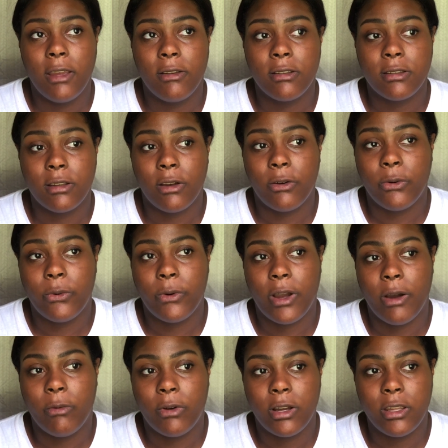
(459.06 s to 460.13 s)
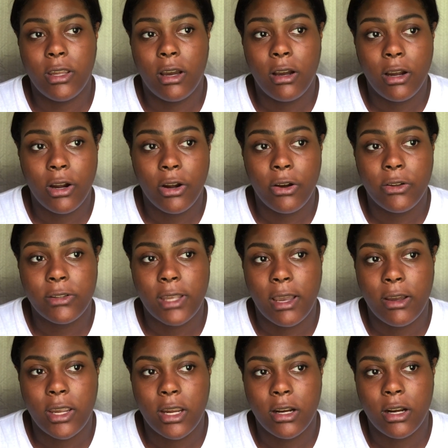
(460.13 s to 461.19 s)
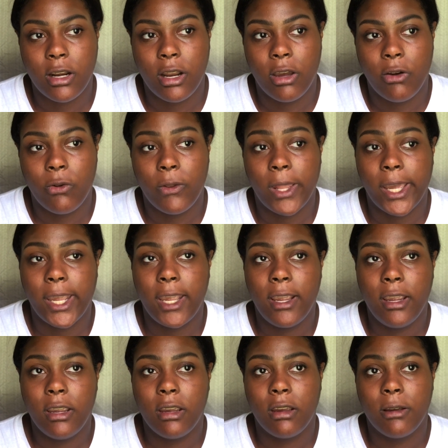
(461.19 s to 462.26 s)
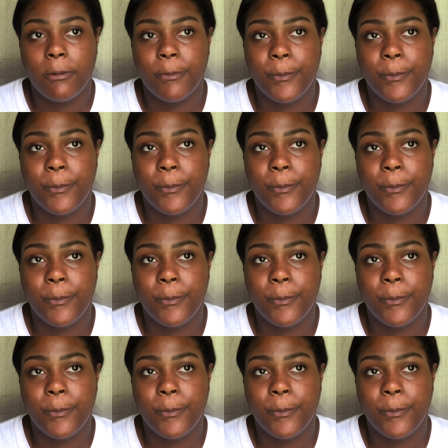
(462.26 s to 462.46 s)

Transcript: So I want young girls out here to know, like,